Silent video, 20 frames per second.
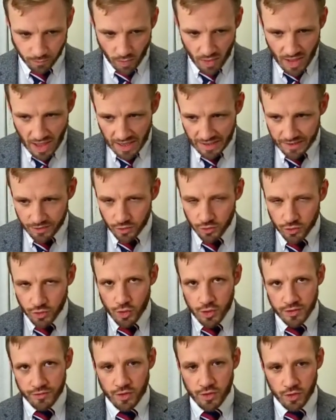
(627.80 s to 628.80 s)
And these are two
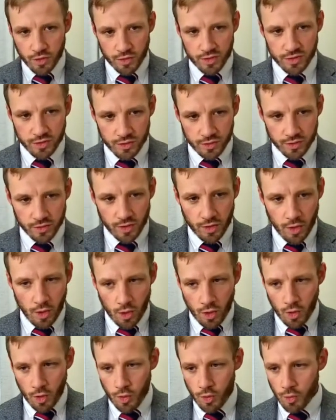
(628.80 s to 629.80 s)
different Christians
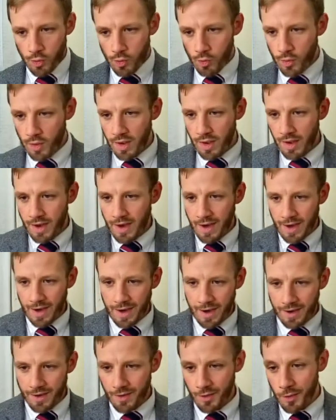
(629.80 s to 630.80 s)
who
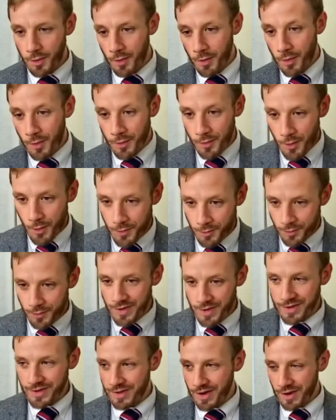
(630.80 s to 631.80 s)

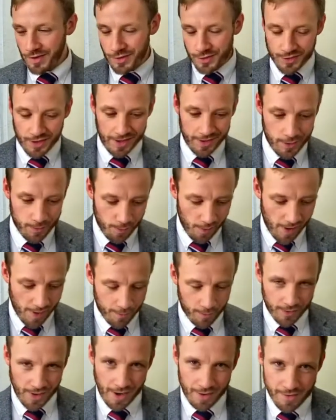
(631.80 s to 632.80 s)
read and understand the
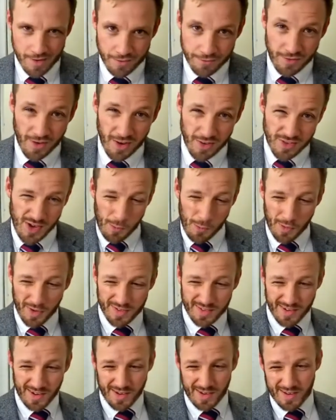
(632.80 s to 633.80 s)
Bible. Now, firstly, I want to
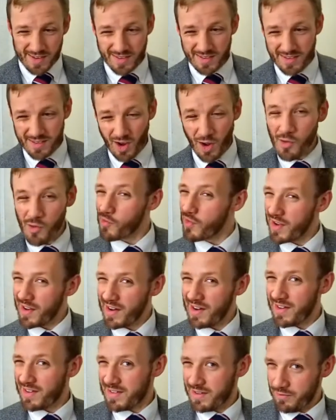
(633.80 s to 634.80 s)
tell you this is
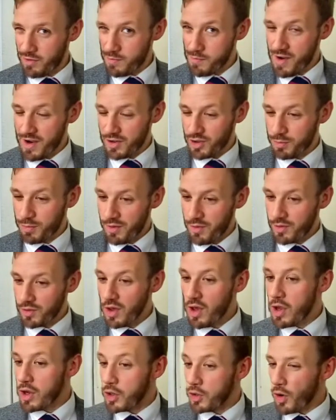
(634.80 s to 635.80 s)
unrealistic from my experience.
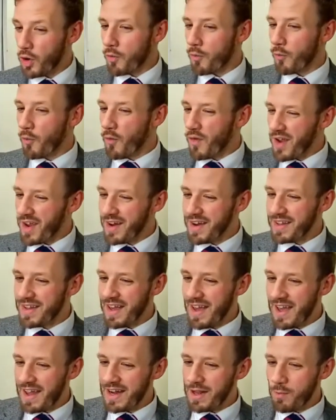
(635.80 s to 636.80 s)
You don't really
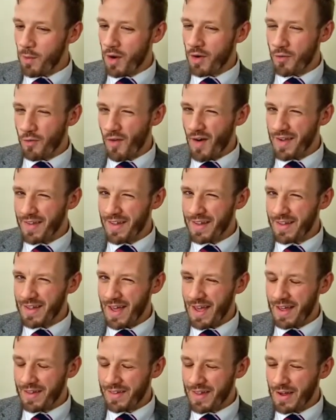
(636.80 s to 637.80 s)
get anyone right
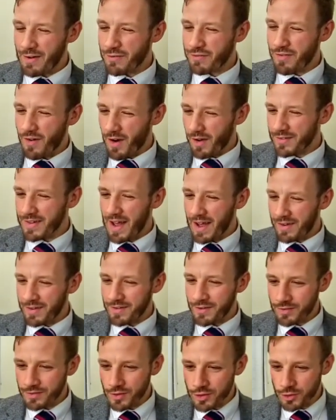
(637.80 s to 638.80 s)
that far
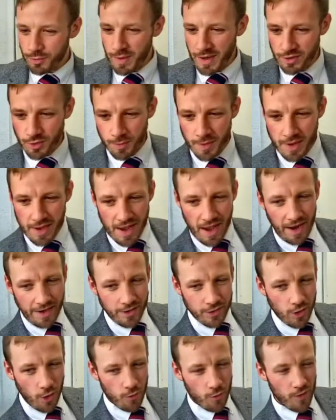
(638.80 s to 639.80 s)
down the spectrum, and
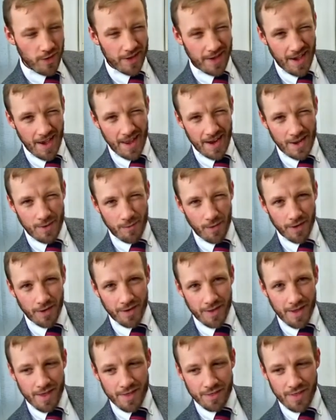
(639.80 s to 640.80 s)
you don't really get anyone
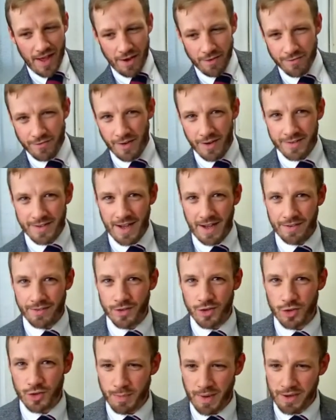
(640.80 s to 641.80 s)
that far down the
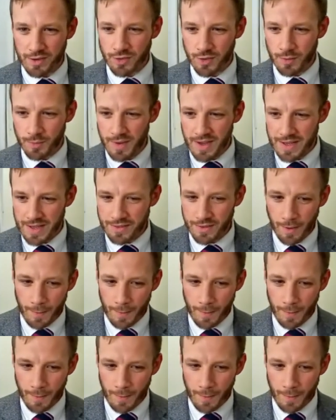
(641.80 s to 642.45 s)
spectrum either.